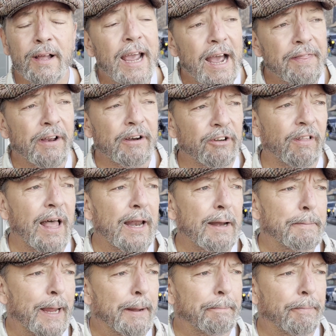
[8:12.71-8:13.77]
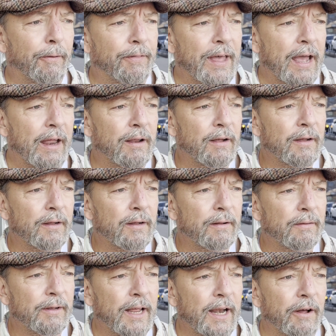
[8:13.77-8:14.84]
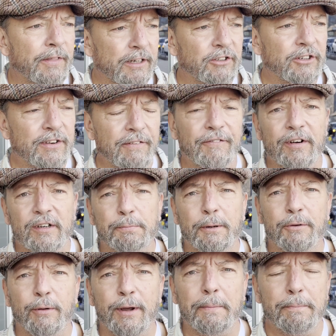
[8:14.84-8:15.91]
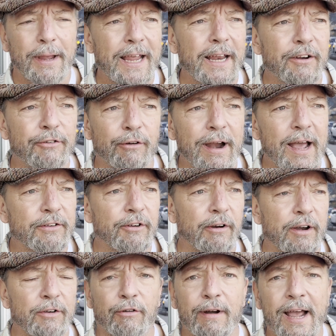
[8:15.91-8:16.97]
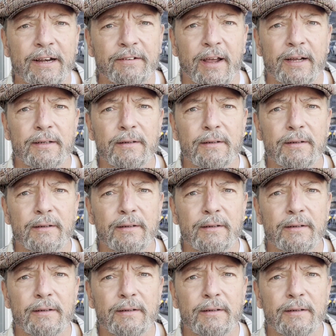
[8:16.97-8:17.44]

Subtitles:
And there's a lot of people that, there's a difference between being a director and directing.